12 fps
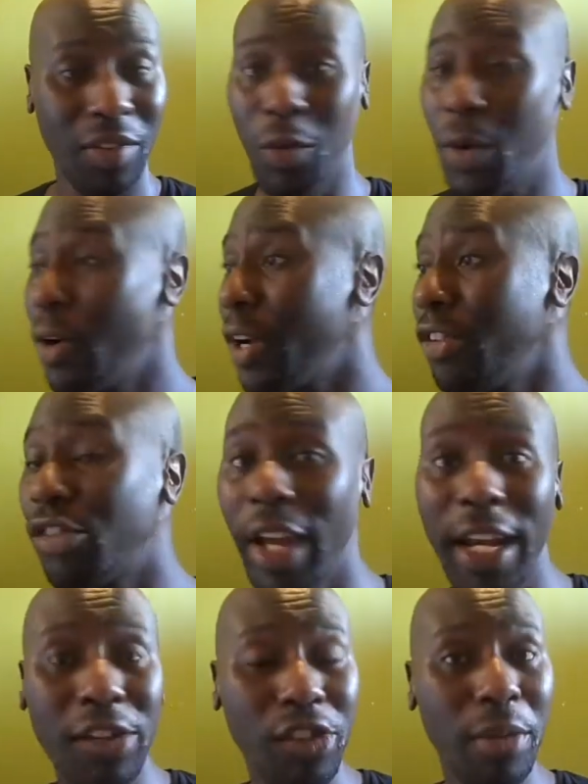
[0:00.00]
The world can
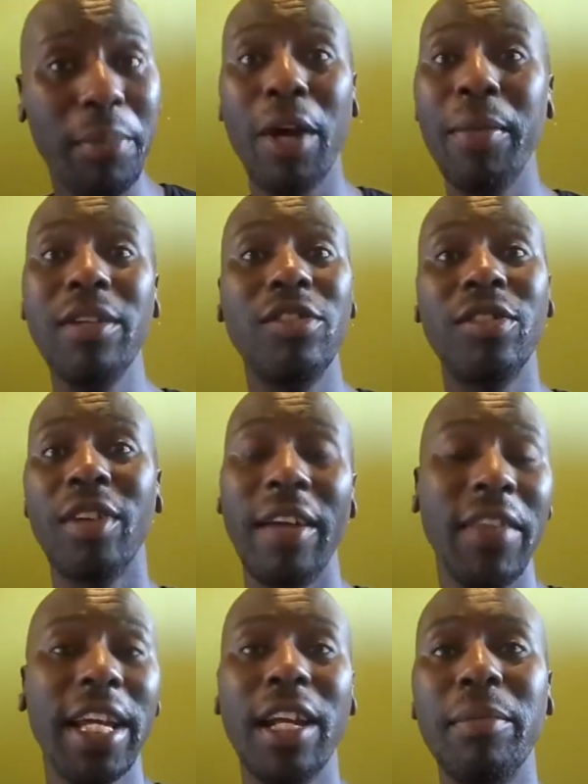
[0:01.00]
change in a moment
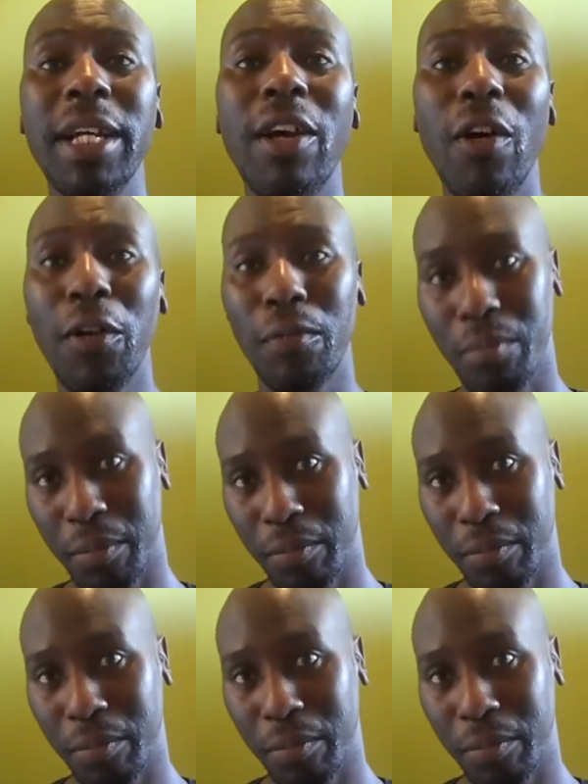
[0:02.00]
and they can be gone.